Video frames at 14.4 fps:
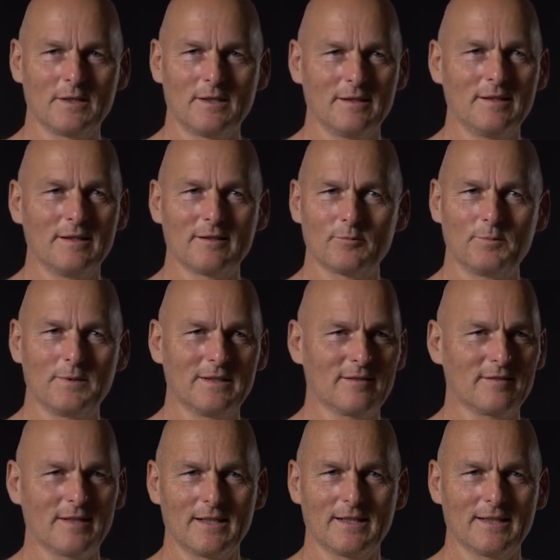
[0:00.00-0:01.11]
he has been
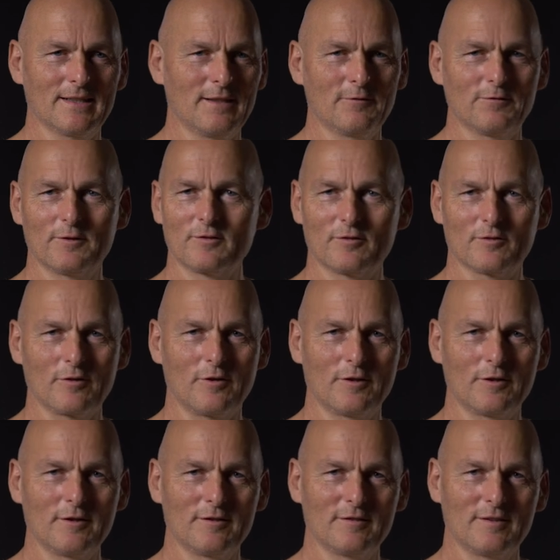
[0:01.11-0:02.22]
telling different
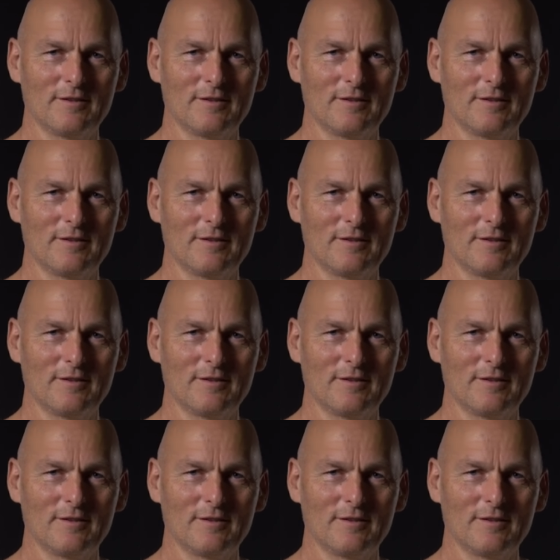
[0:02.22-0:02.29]
stories.